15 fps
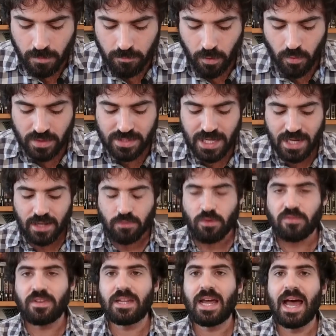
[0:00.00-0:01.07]
But one second,
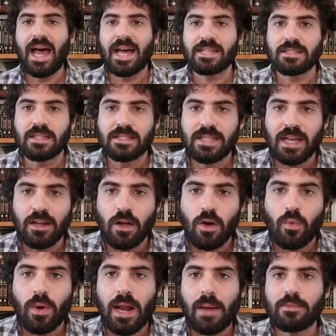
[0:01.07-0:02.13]
Ravina asked, he said,
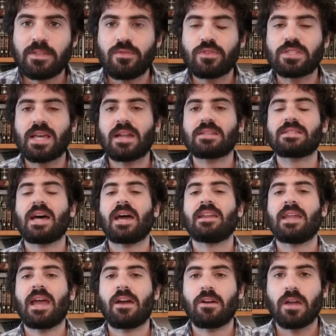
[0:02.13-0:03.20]
what happens if you set aside
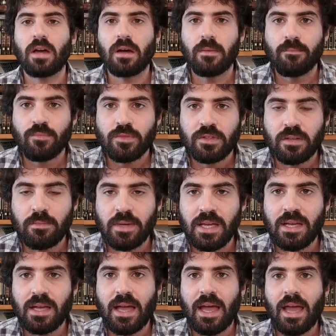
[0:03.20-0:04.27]
an area to
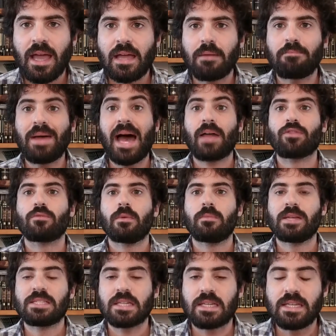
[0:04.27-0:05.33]
be a bathroom, a
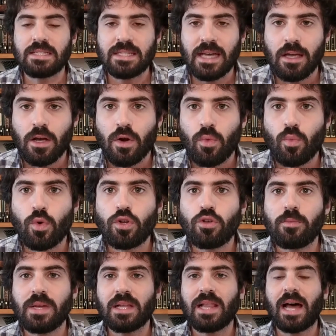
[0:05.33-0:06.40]
besakise? Would
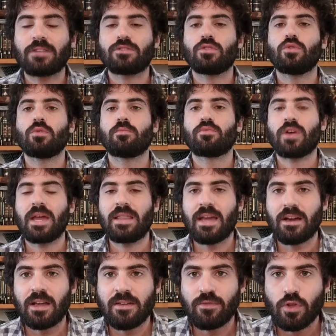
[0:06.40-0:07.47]
you be allowed to pray
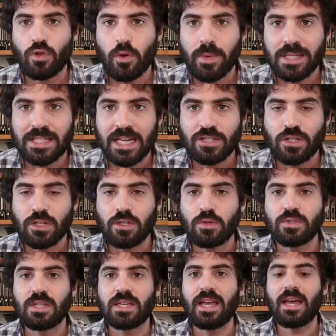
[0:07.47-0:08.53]
there even though nobody's actually
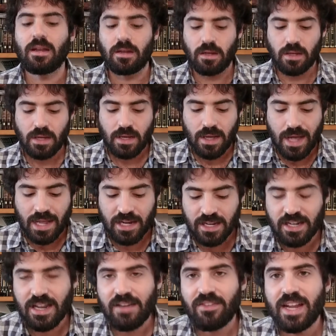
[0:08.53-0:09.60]
used it yet? And he
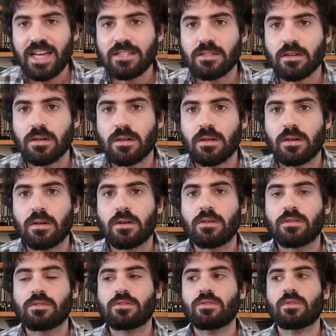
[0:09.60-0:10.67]
didn't have an answer.
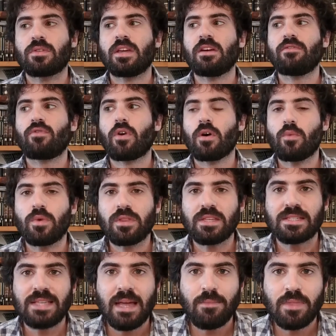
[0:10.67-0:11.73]
So therefore, wouldn't
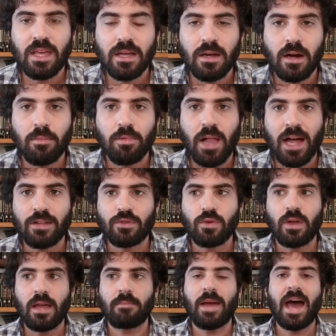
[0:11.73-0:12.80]
the same thing apply
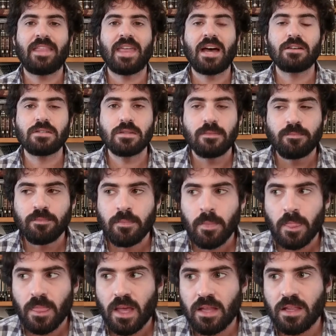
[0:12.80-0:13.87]
to a bathhouse?
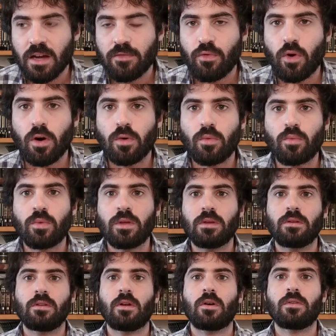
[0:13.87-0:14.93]
And therefore, we,
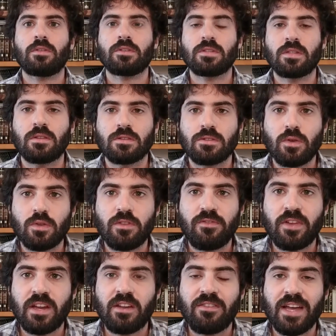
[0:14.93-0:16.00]
you know, there, there's no
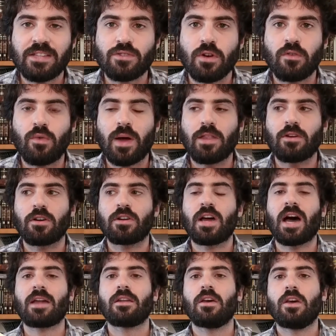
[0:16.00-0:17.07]
definitive answer of whether or
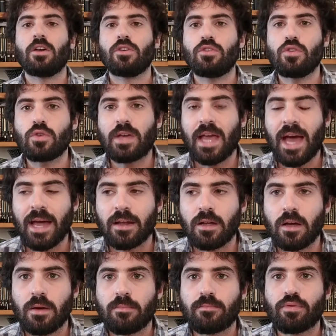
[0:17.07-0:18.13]
not you
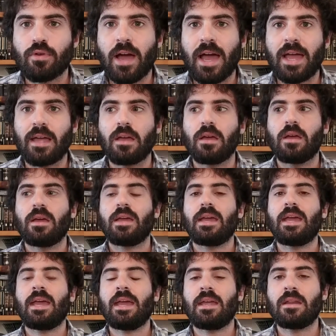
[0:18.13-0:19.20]
can pray
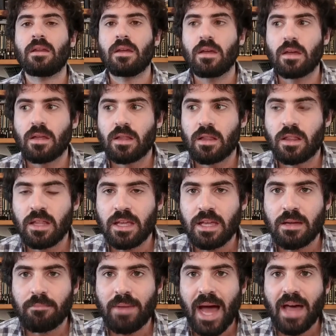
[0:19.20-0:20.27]
in
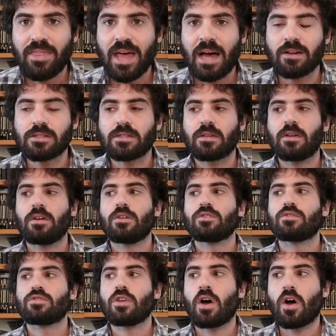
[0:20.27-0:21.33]
the bathhouse.
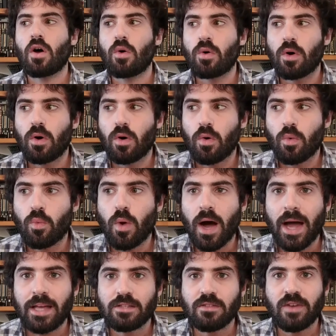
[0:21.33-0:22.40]
So
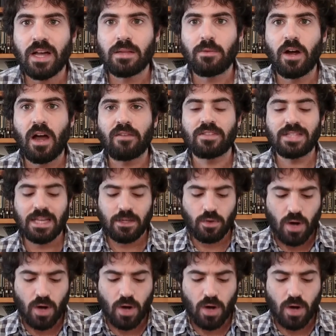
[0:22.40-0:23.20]
why is Rabbi Bar Hava saying